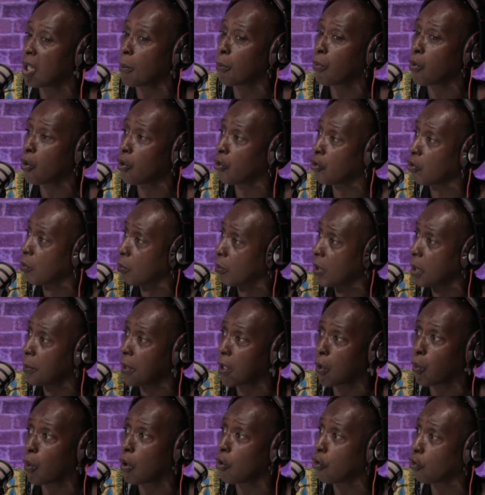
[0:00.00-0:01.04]
putting some maybe
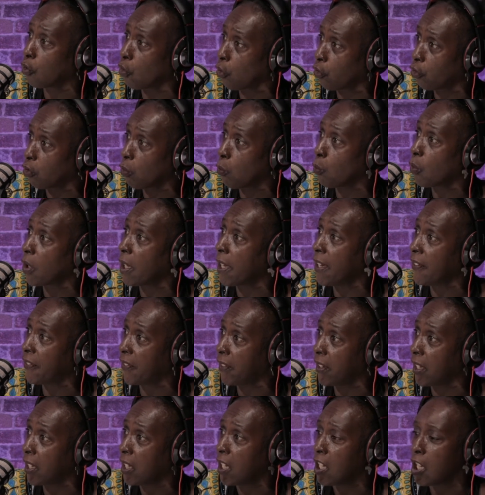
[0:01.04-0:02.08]
quotes or some words in
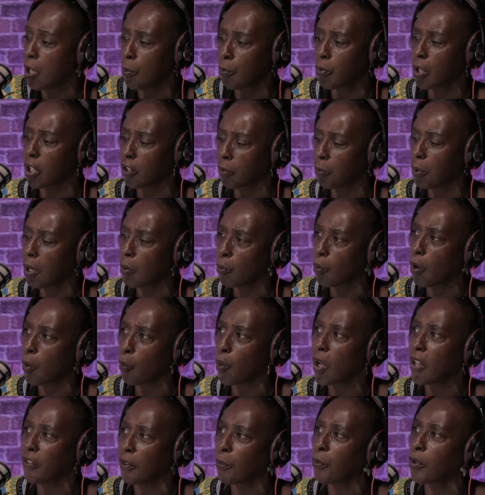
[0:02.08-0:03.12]
it, but it's what
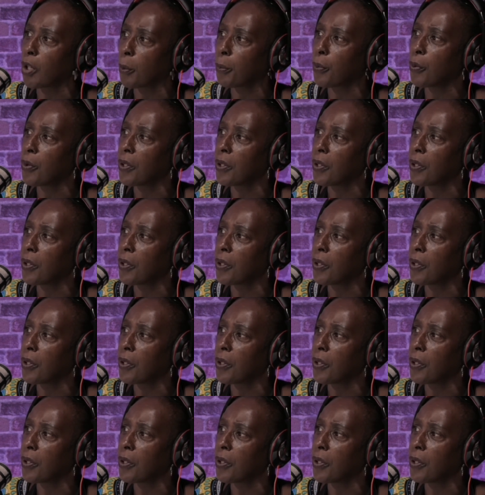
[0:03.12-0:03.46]
words I'm going to put in.